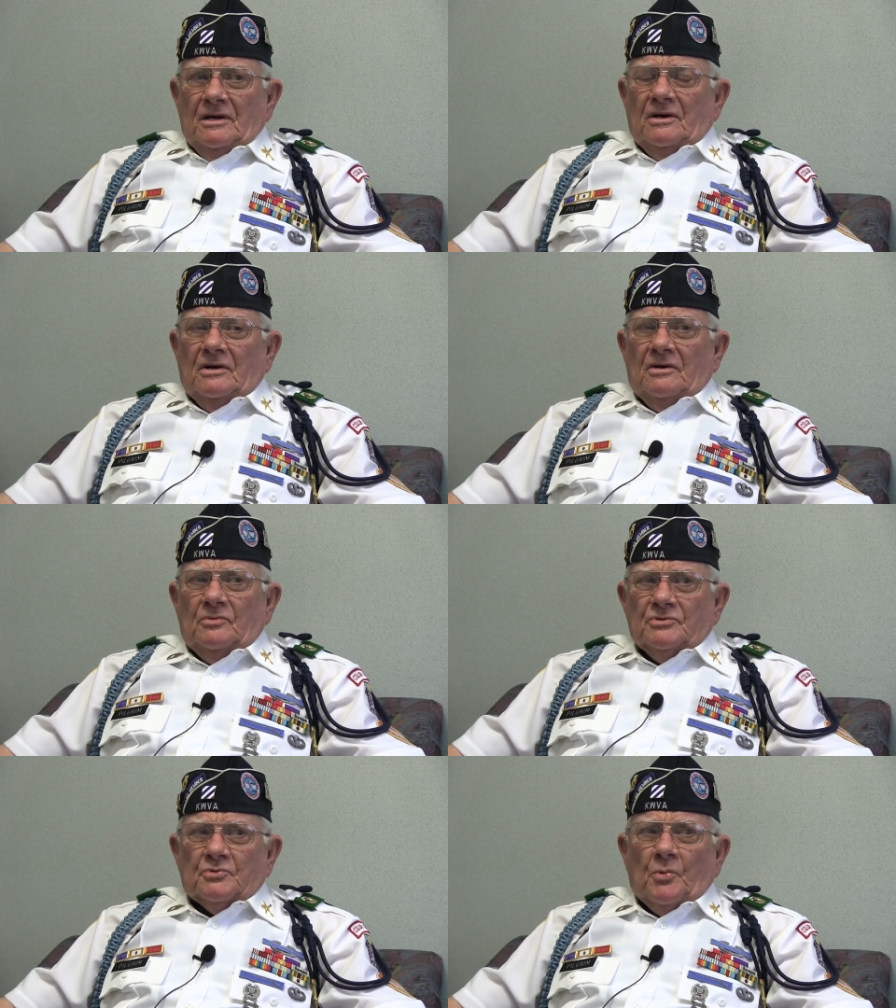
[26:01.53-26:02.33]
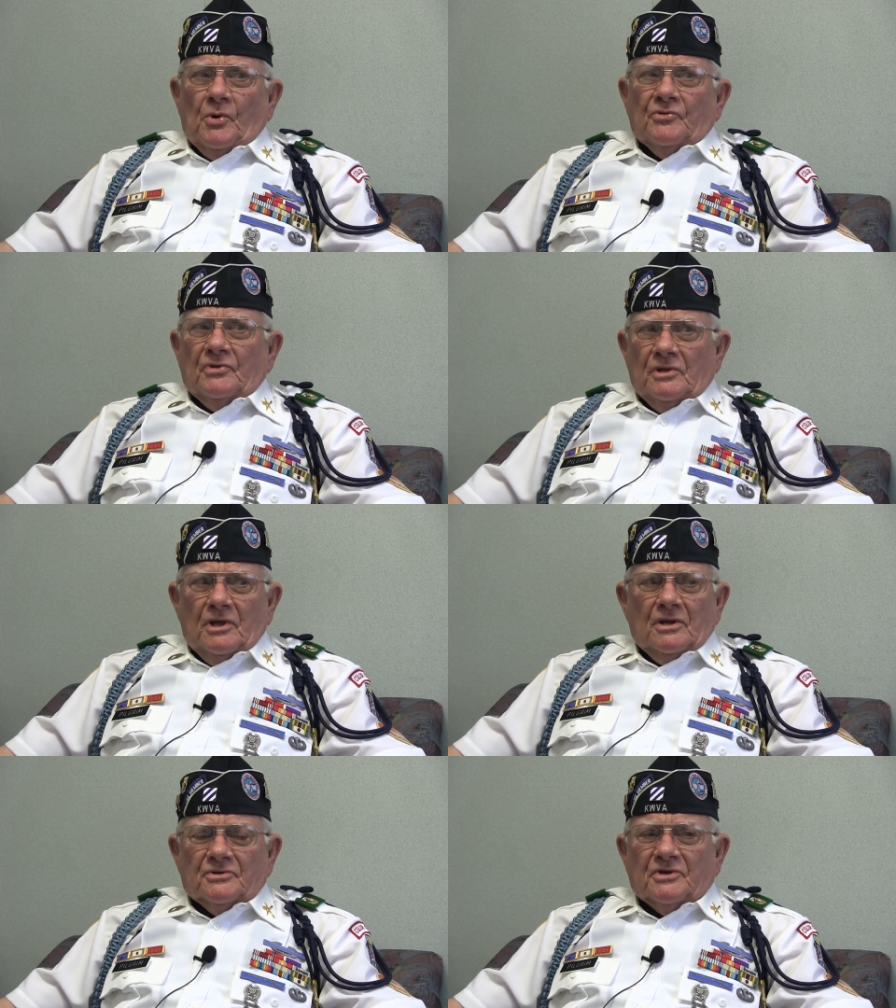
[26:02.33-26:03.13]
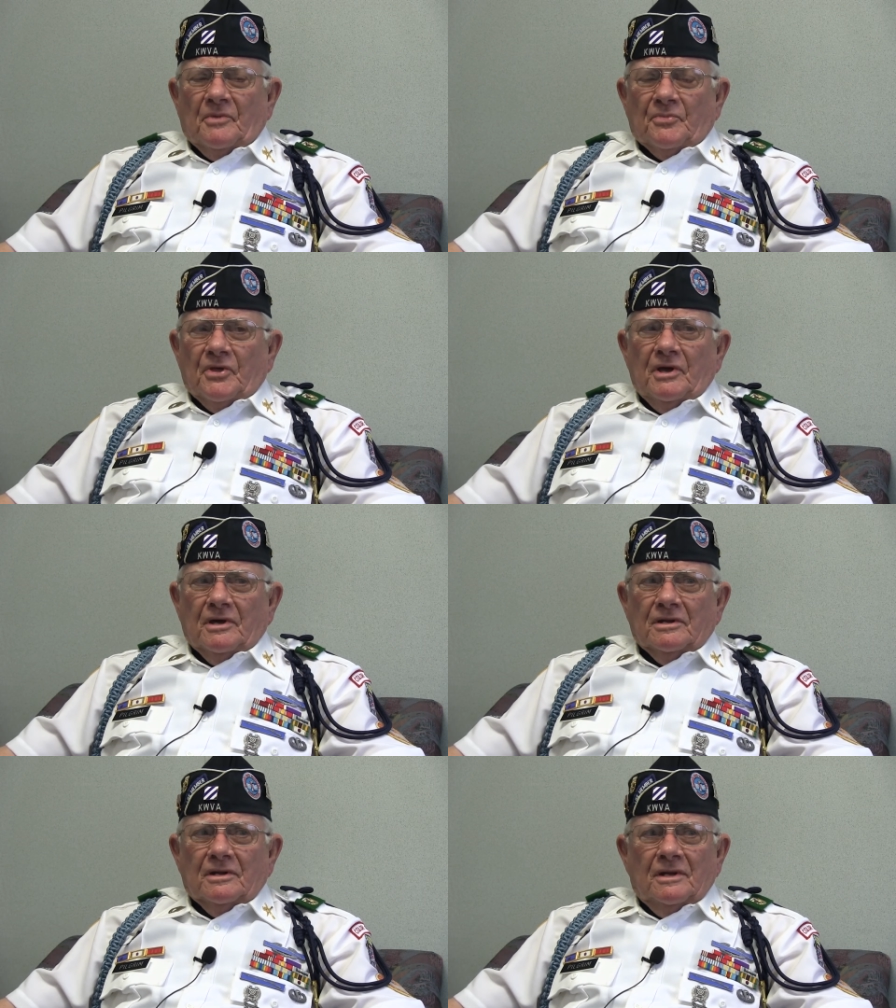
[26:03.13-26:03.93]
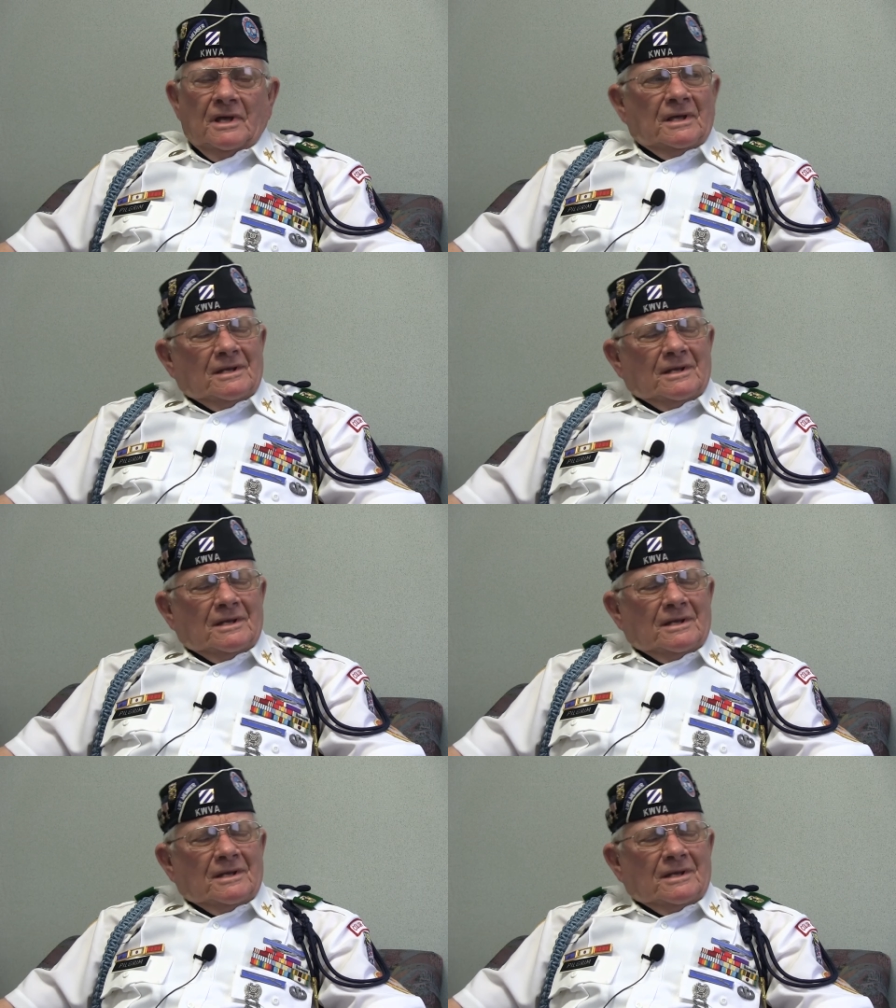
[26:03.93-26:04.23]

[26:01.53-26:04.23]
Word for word: uh, was worth a little something and